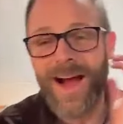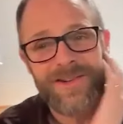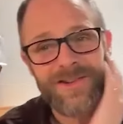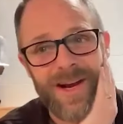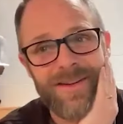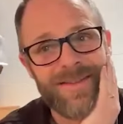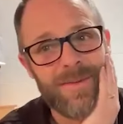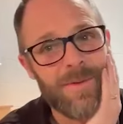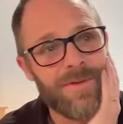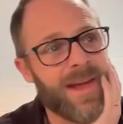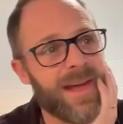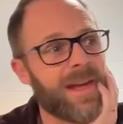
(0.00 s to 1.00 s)
Gosh, guys, it
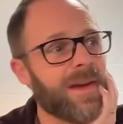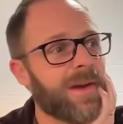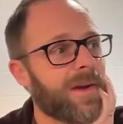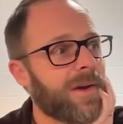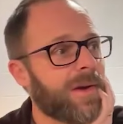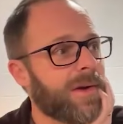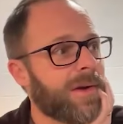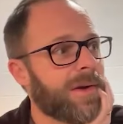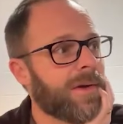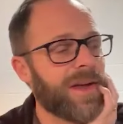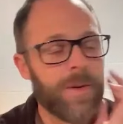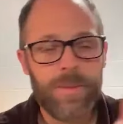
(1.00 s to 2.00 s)
was
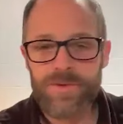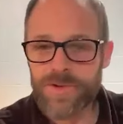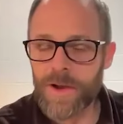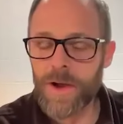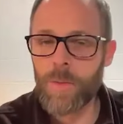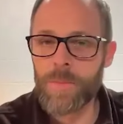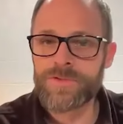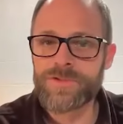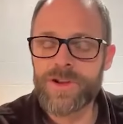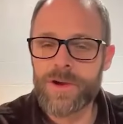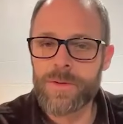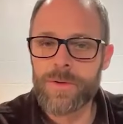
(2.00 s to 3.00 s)

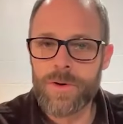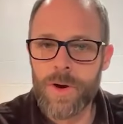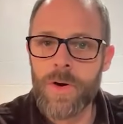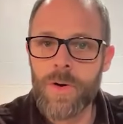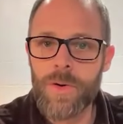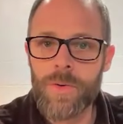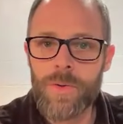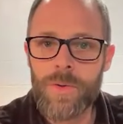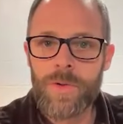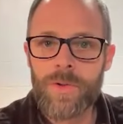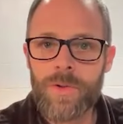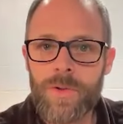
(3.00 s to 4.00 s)
almost a year ago
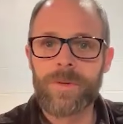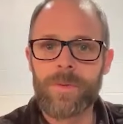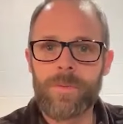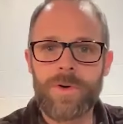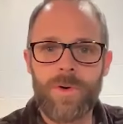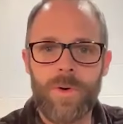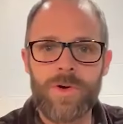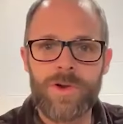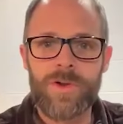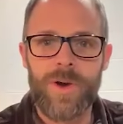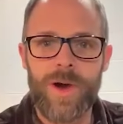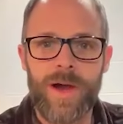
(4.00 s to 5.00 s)
that we were
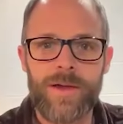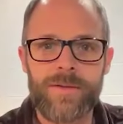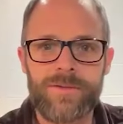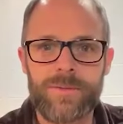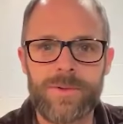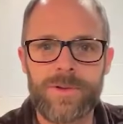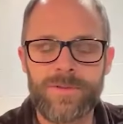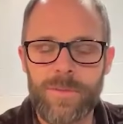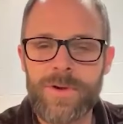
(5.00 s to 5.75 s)
recording you guys doing the